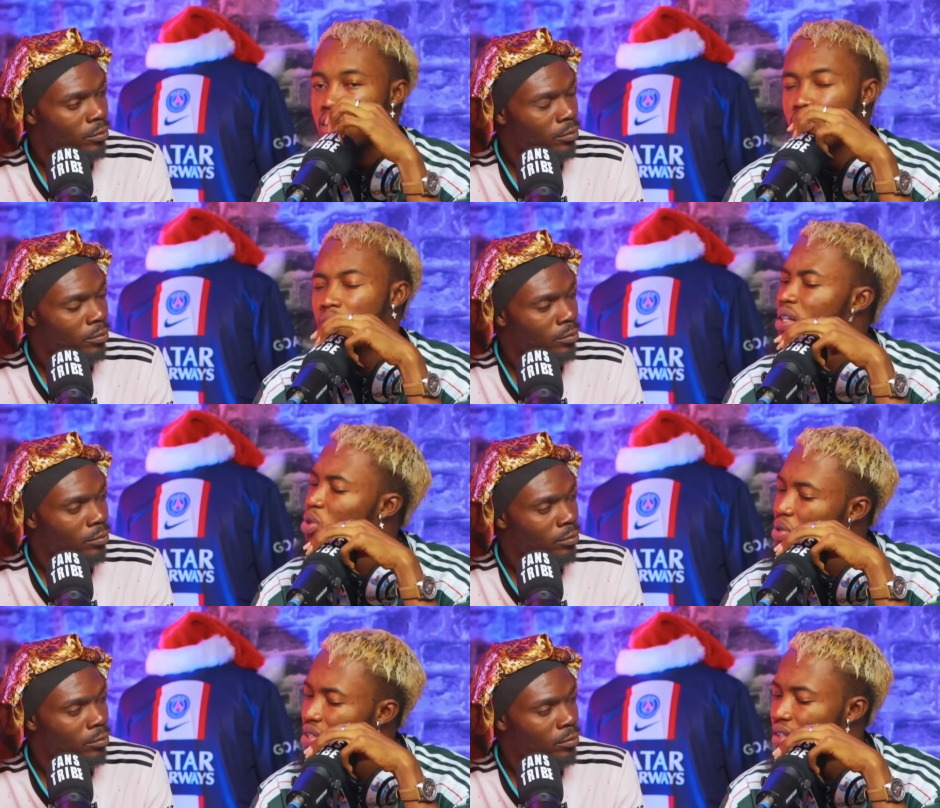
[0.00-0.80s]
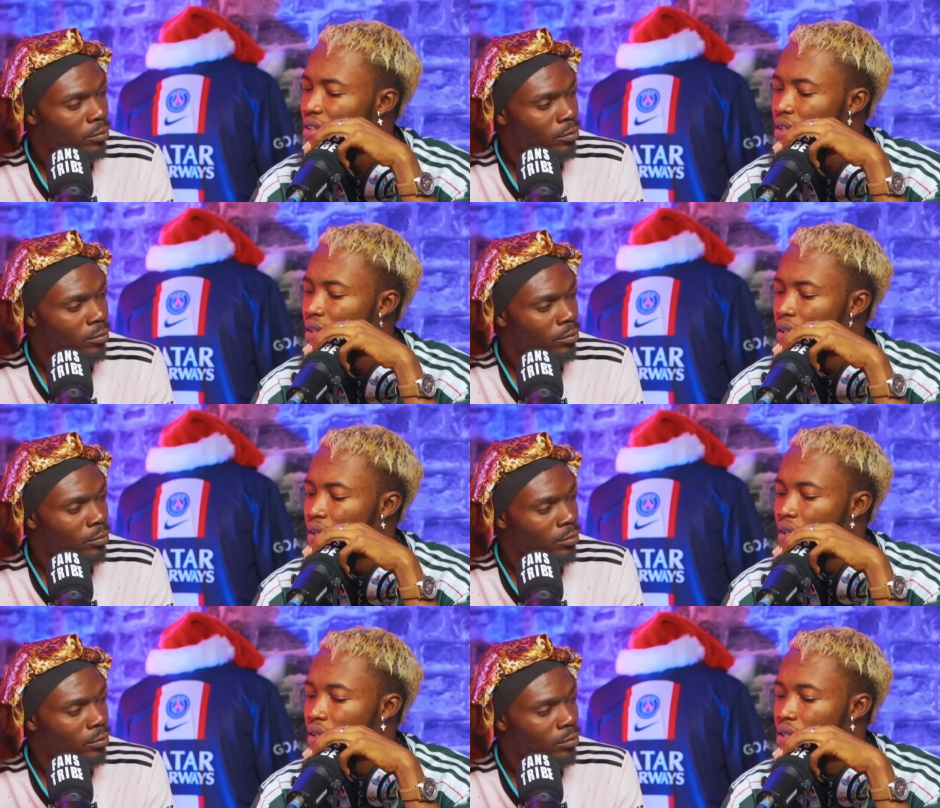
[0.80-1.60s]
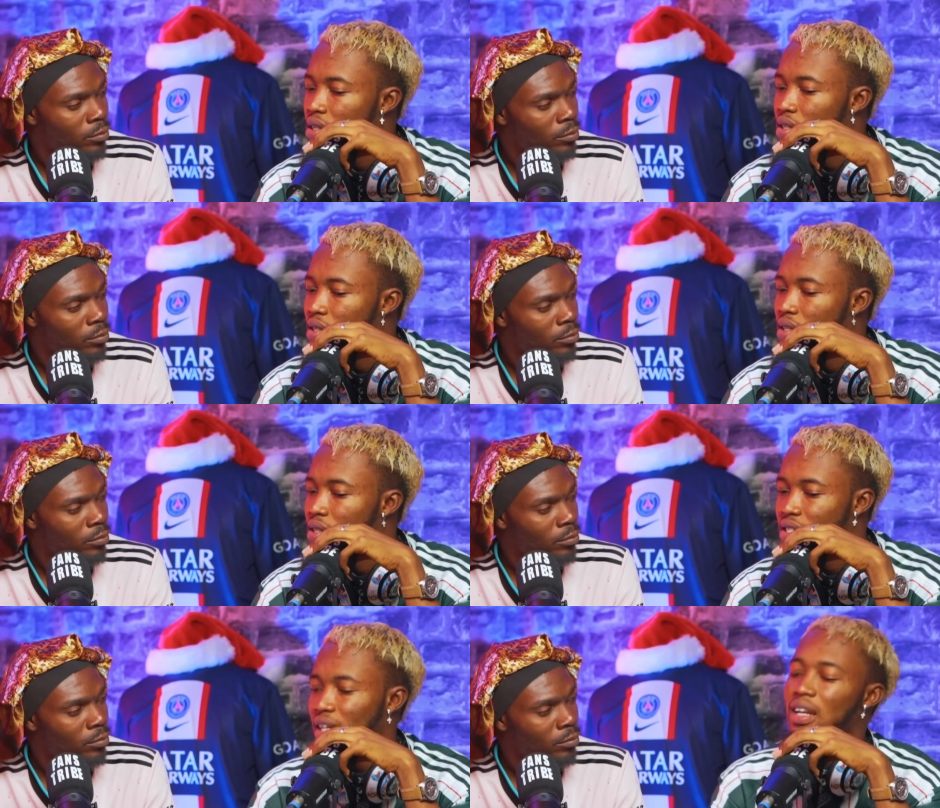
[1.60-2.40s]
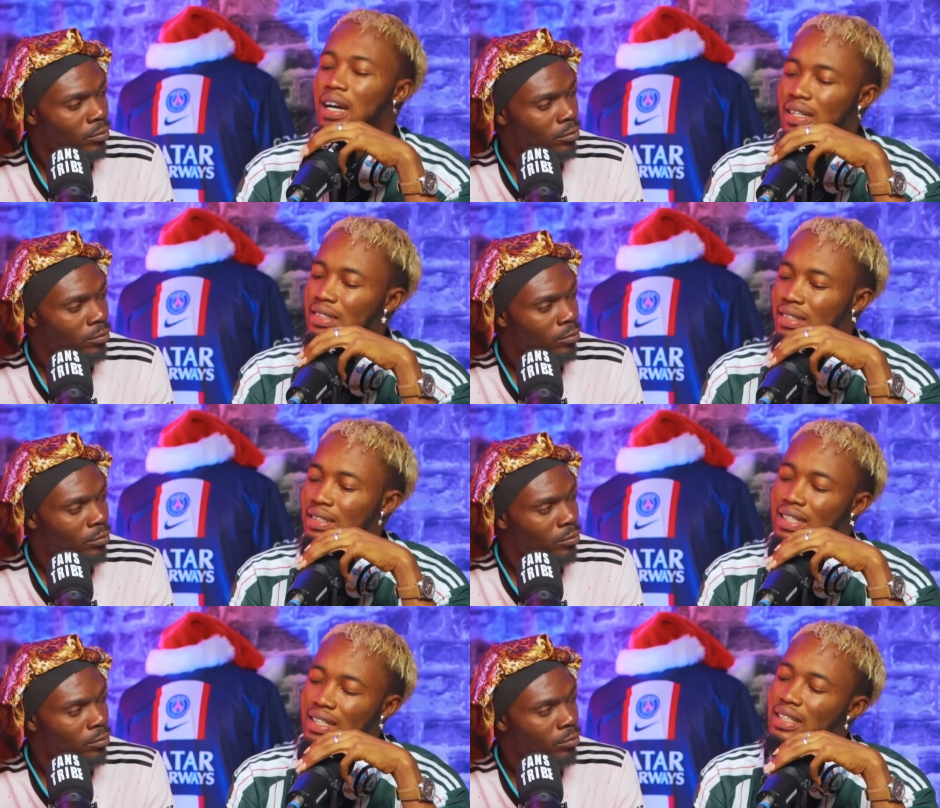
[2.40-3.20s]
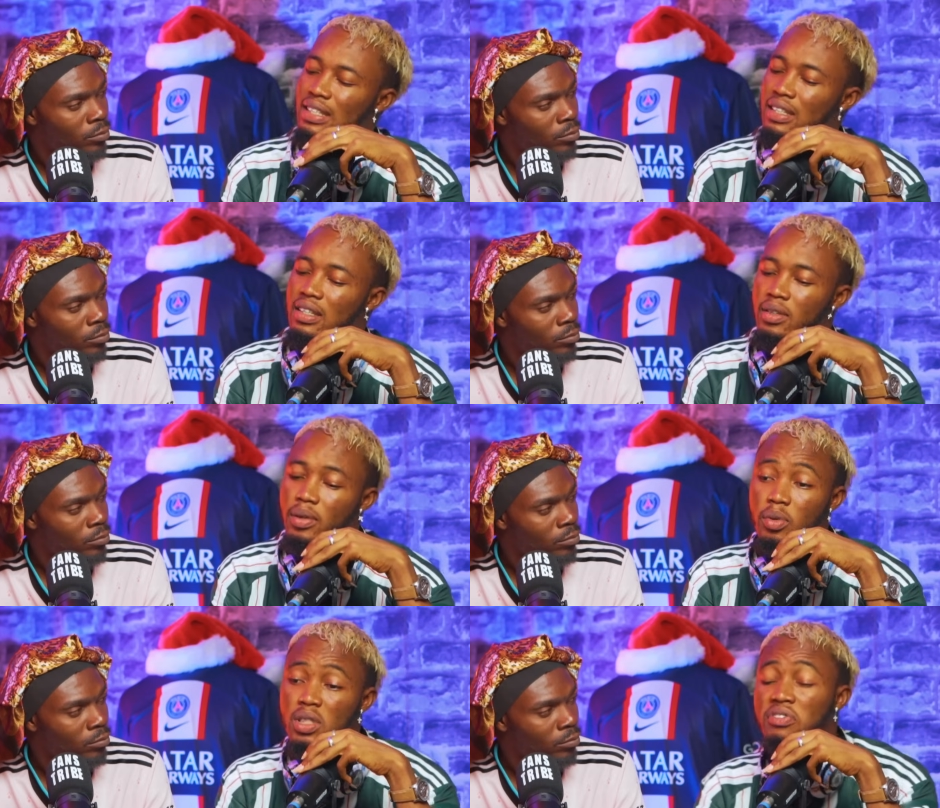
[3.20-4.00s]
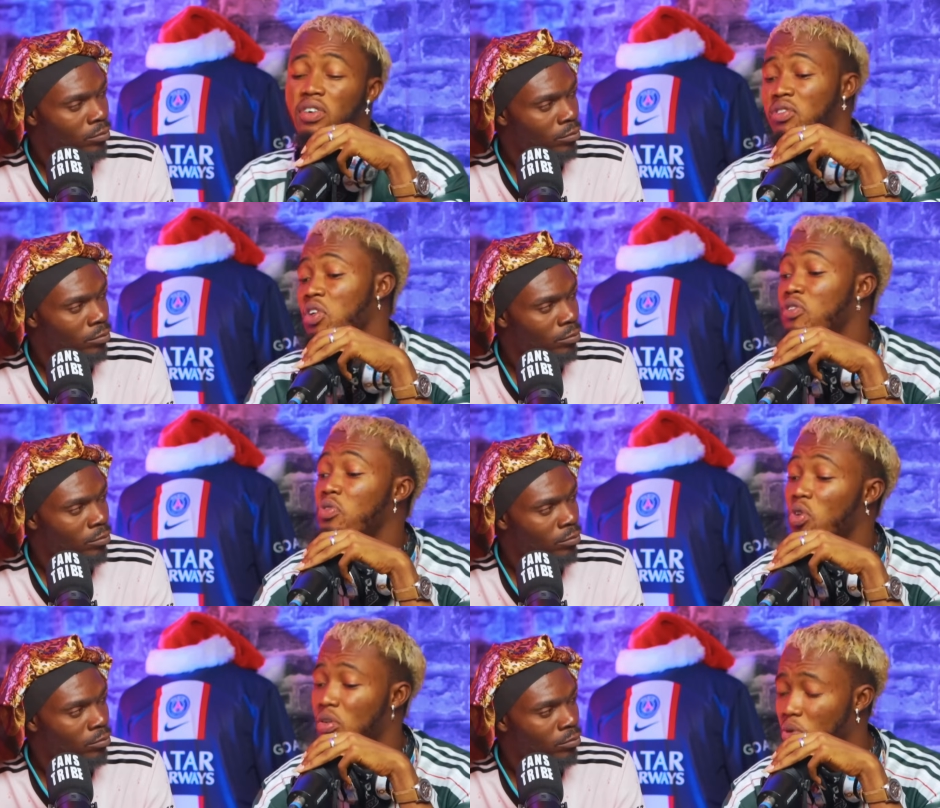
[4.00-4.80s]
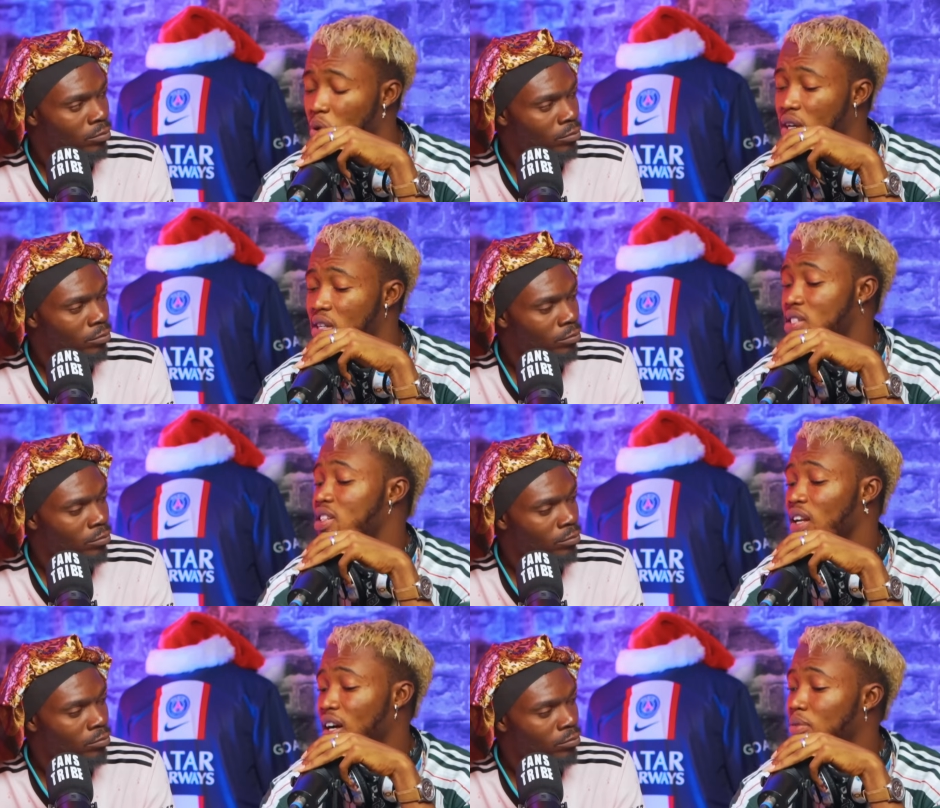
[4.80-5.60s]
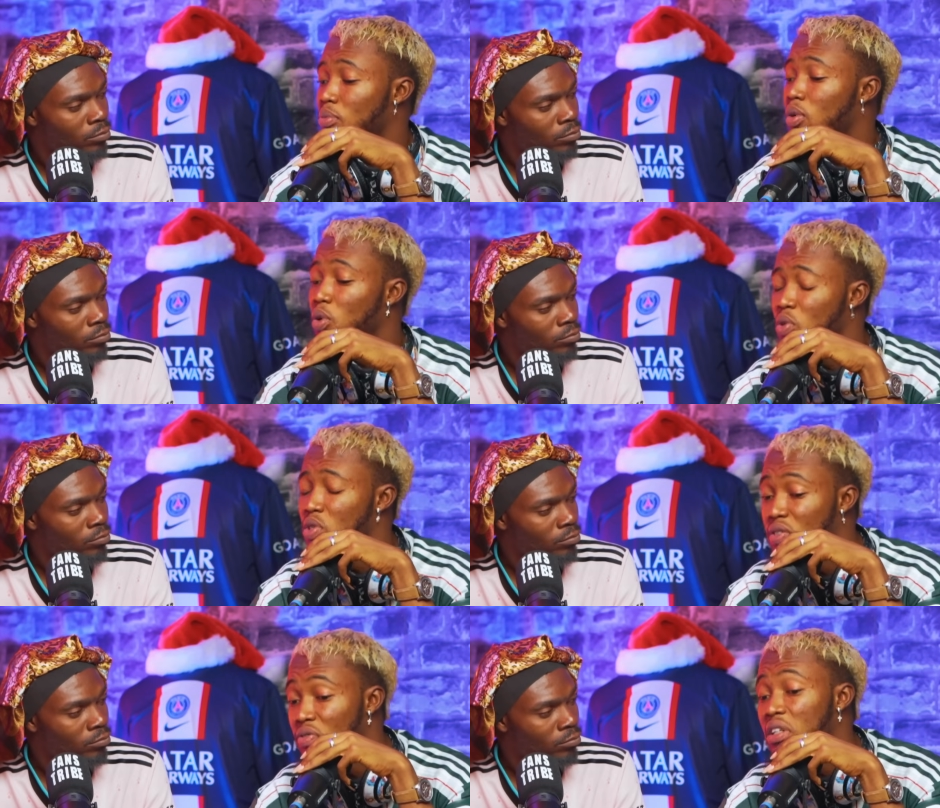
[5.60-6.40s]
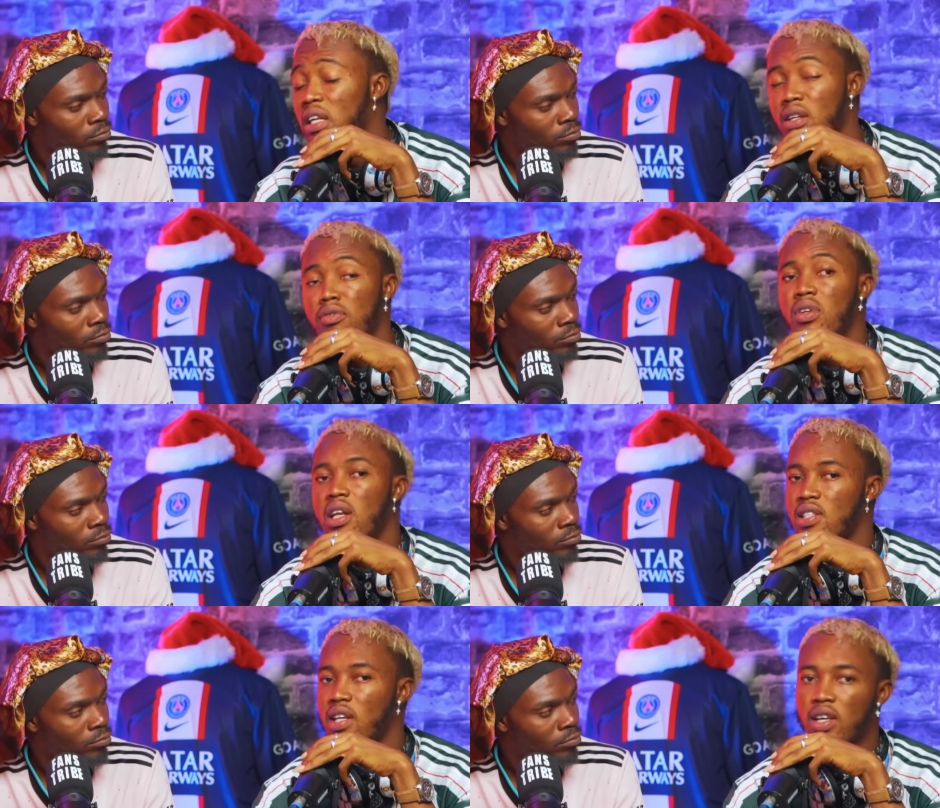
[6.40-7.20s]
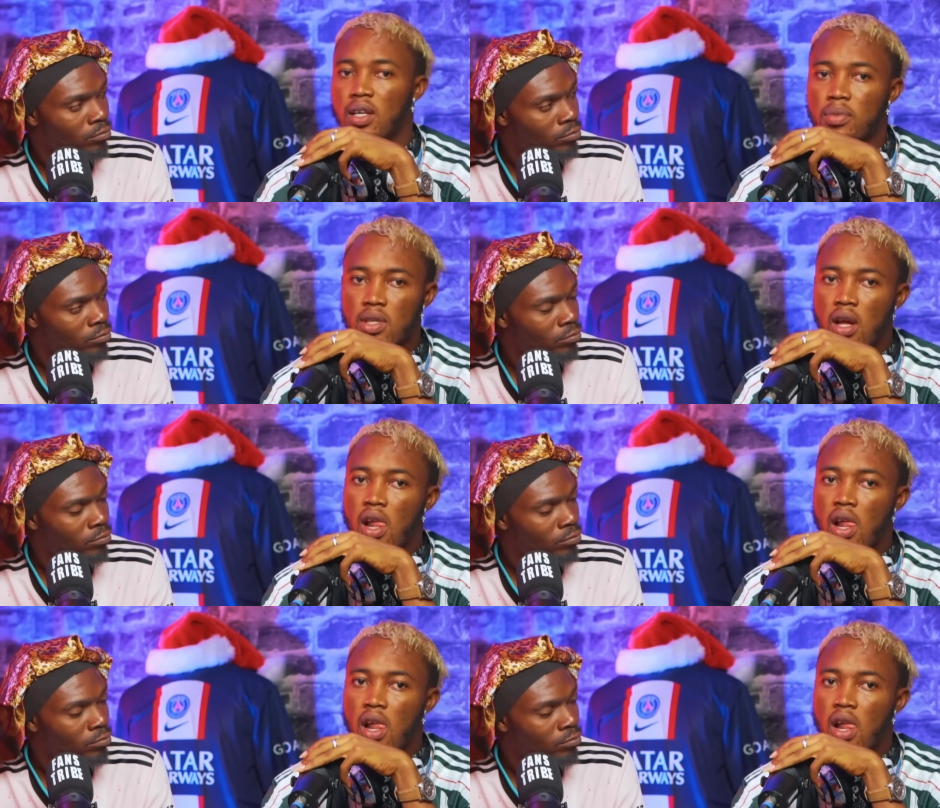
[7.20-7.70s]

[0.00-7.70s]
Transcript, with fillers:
Speaker 1: You can't just say Salah had. In fact, you want to even talk more, you can say Salah had more goals even in even lesser games.